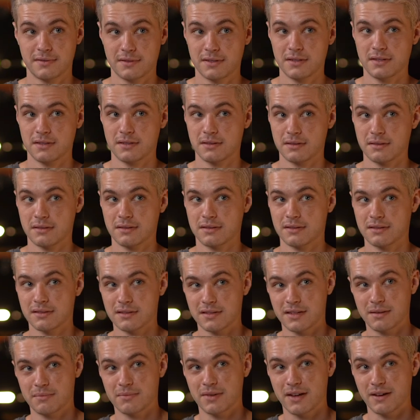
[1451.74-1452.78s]
because
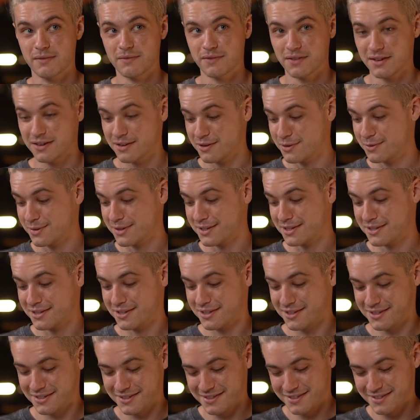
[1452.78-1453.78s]
I'm not very quick.